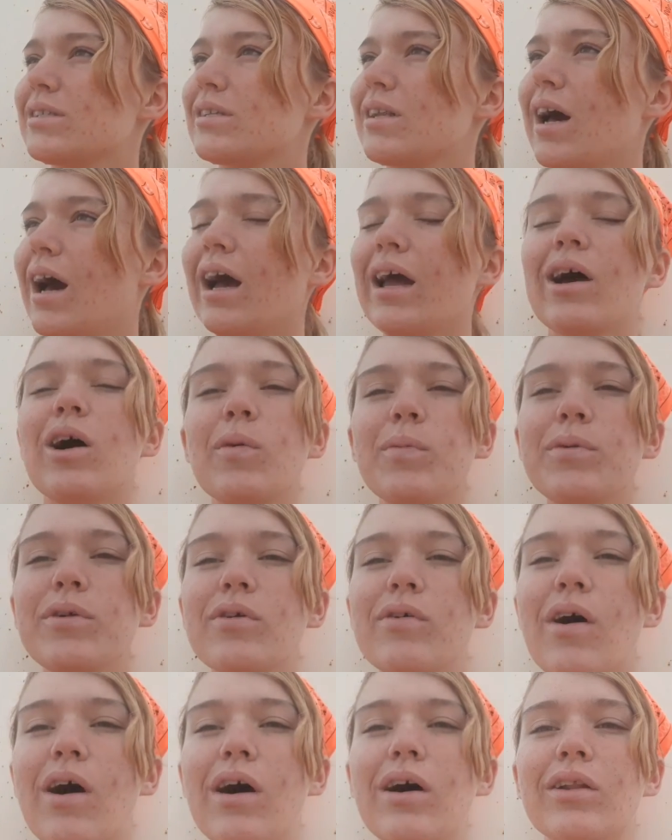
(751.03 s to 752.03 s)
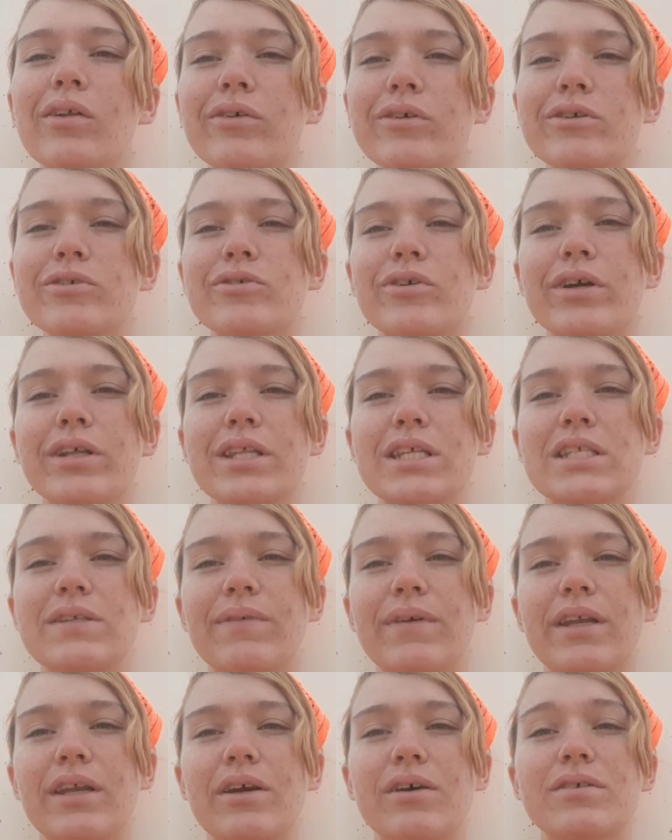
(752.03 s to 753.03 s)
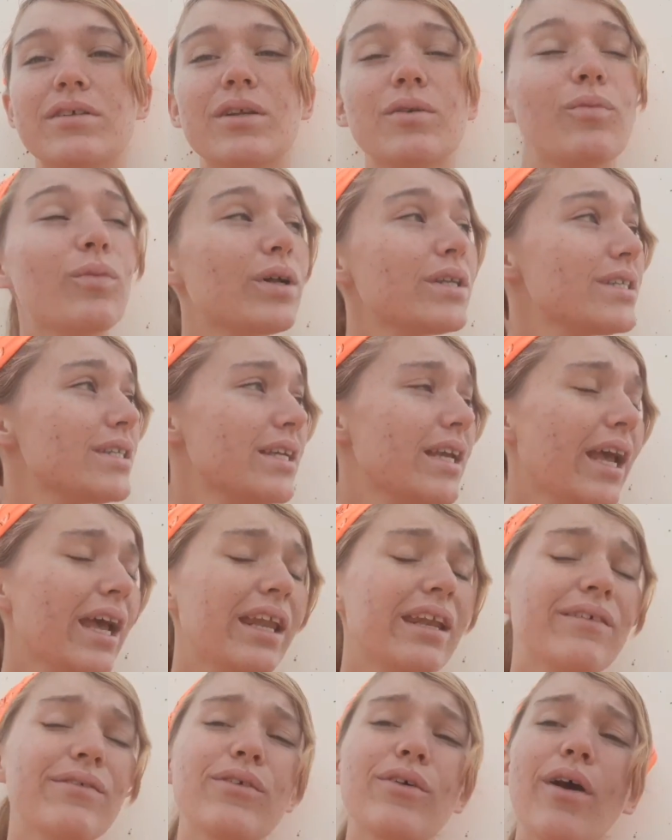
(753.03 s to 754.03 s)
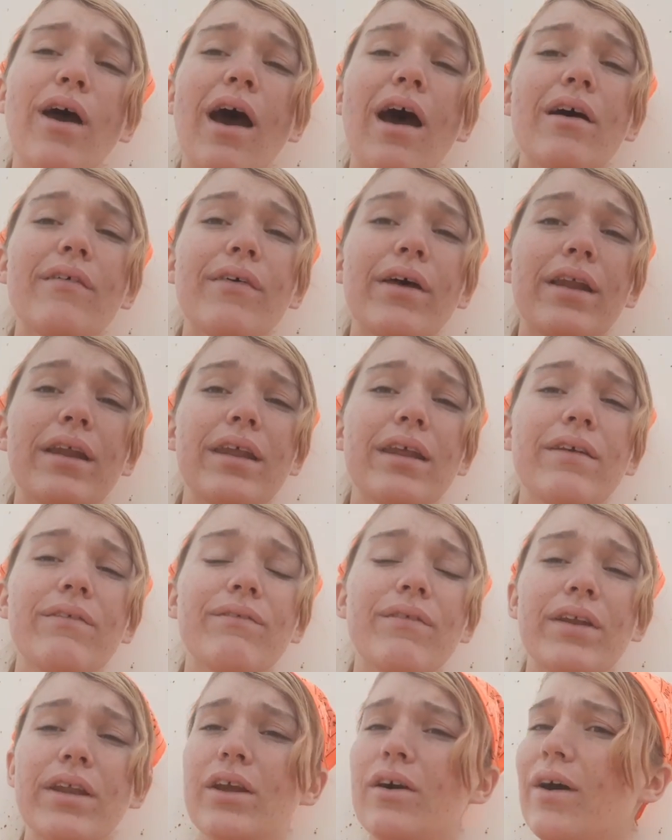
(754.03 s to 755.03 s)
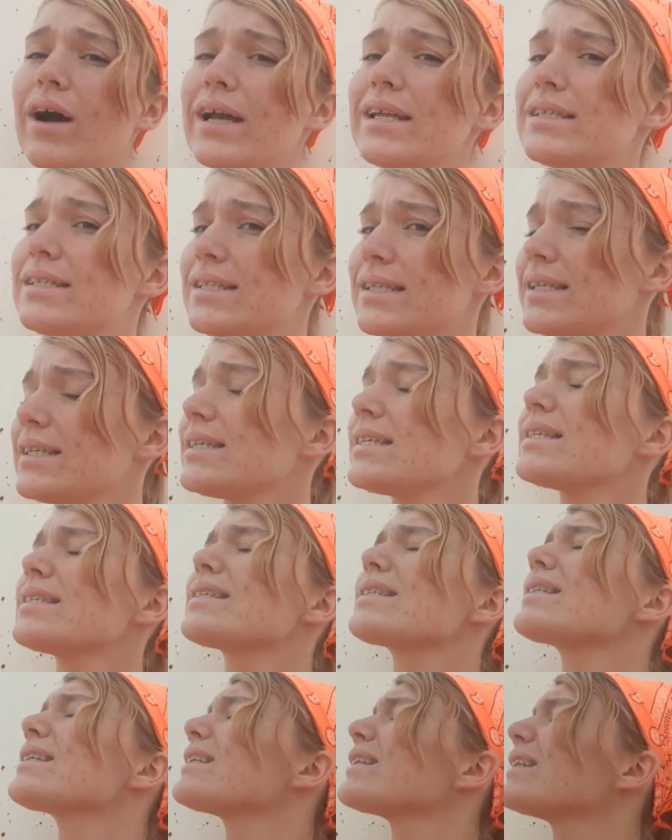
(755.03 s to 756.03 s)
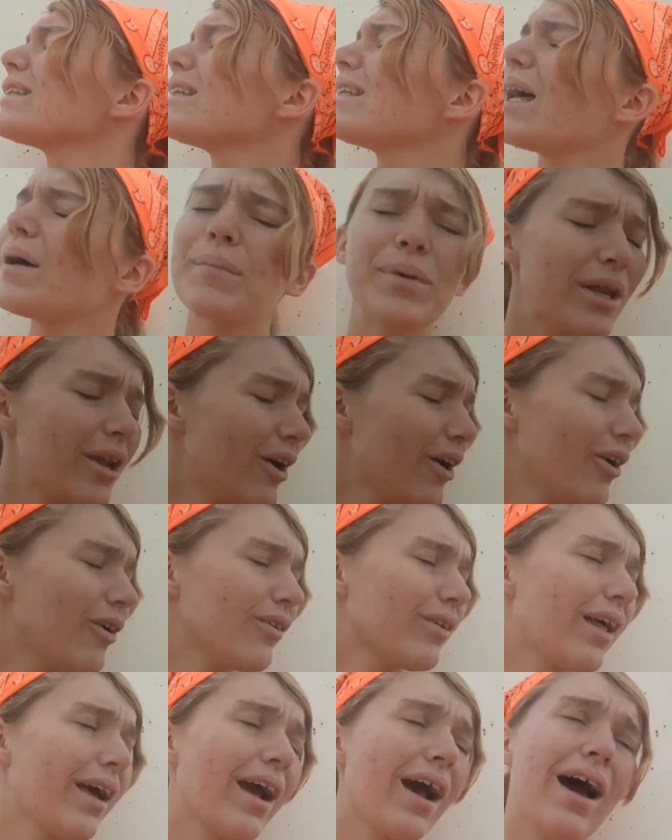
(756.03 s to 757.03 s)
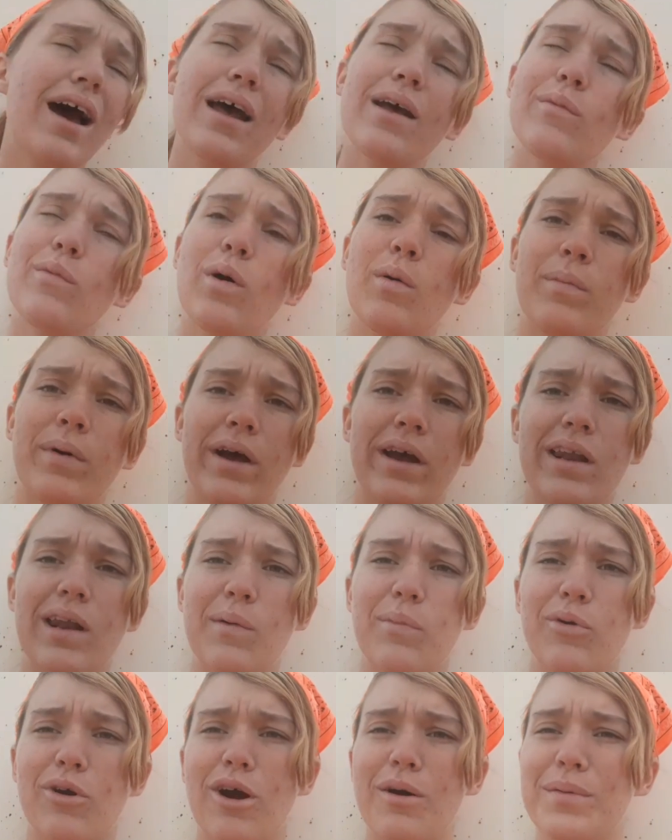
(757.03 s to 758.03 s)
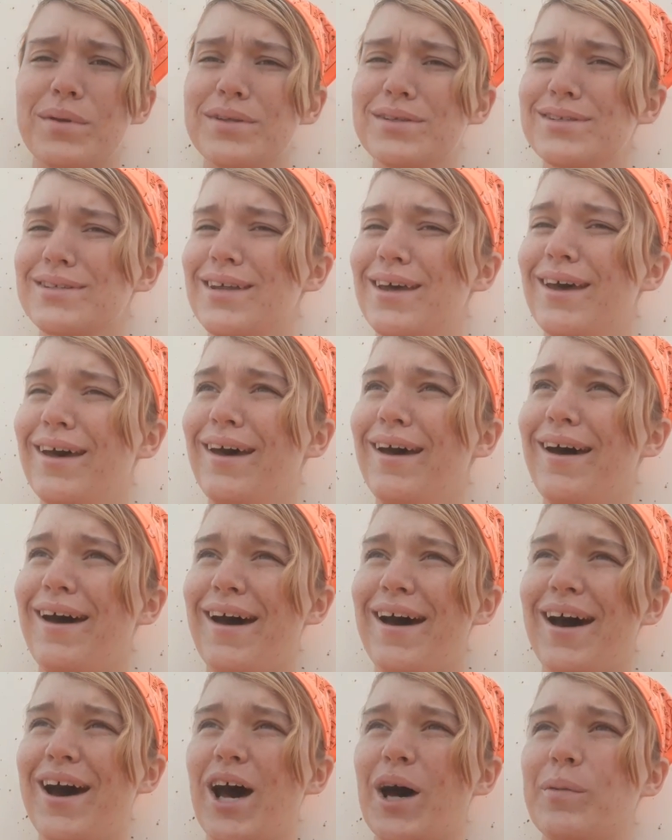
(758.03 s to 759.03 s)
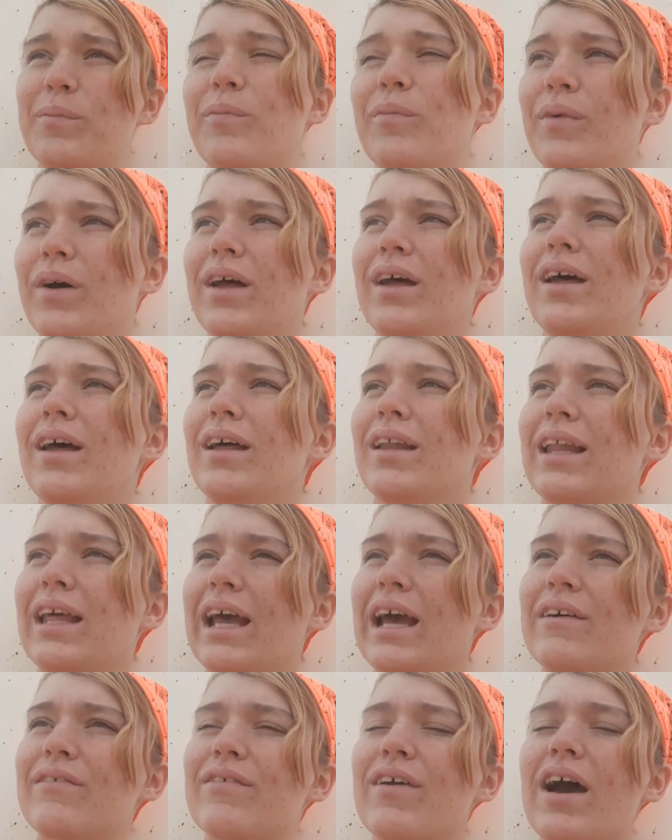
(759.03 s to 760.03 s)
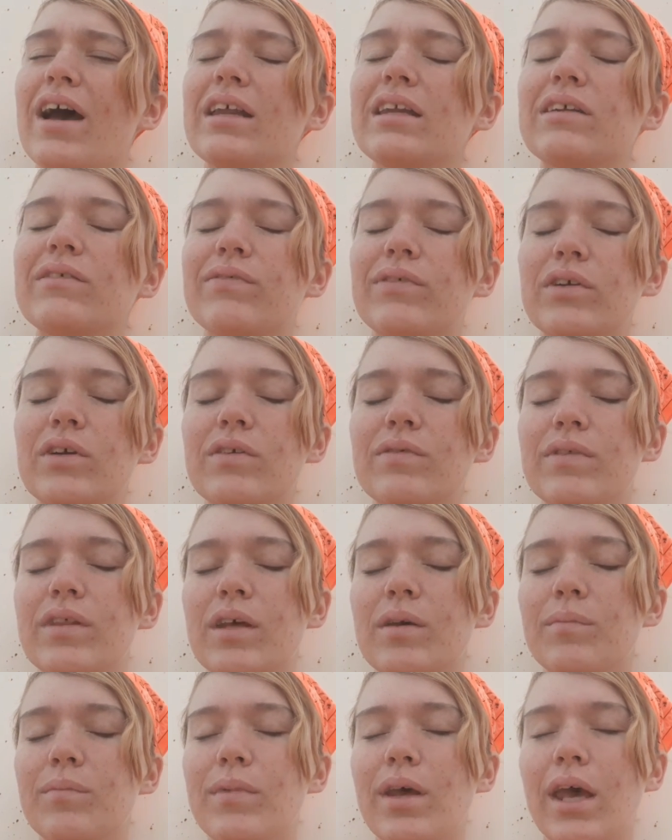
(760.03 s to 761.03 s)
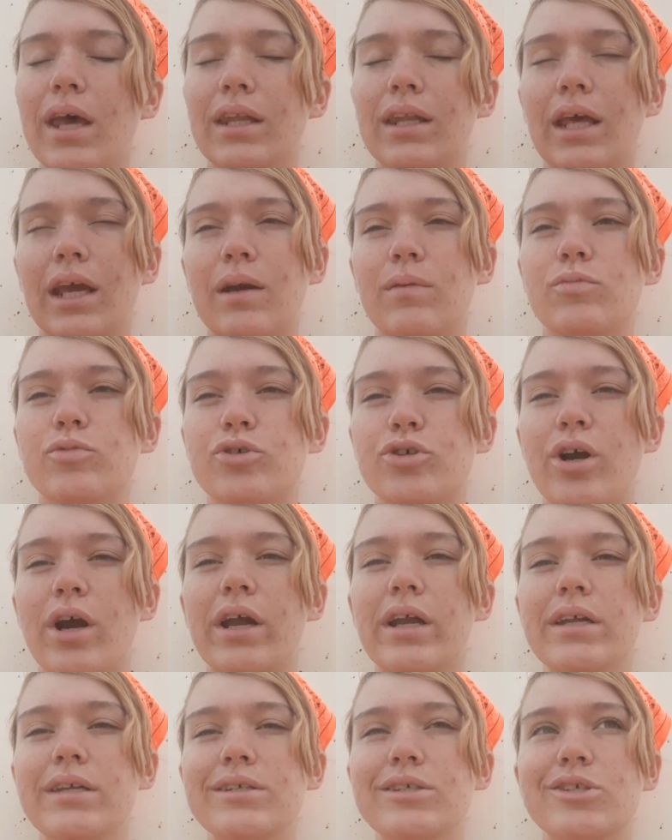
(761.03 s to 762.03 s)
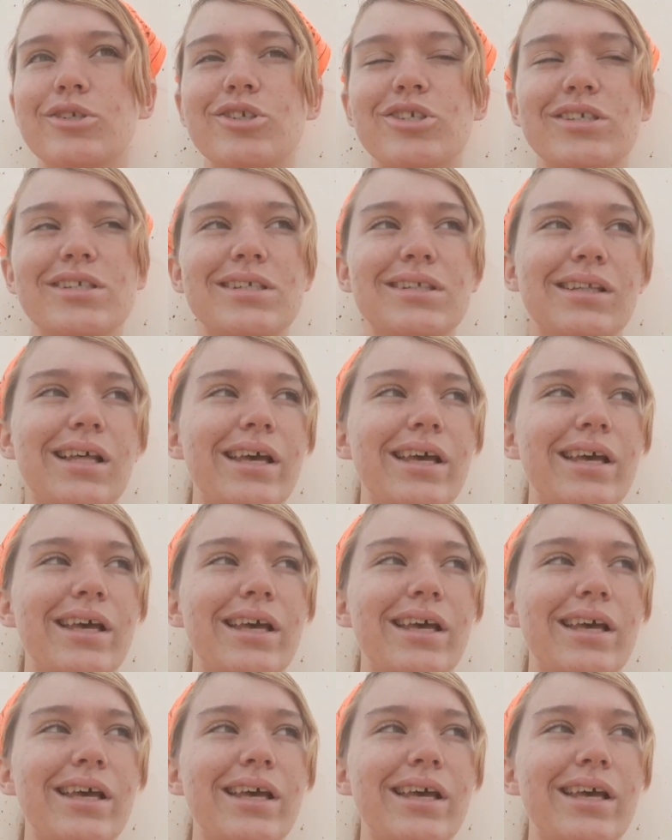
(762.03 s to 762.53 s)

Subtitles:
I hope you all are enjoying these videos. And once again, if you have any video ideas, let me know. Like, I won't bite, I promise. I've gotten a few of them, and, I'm trying to just,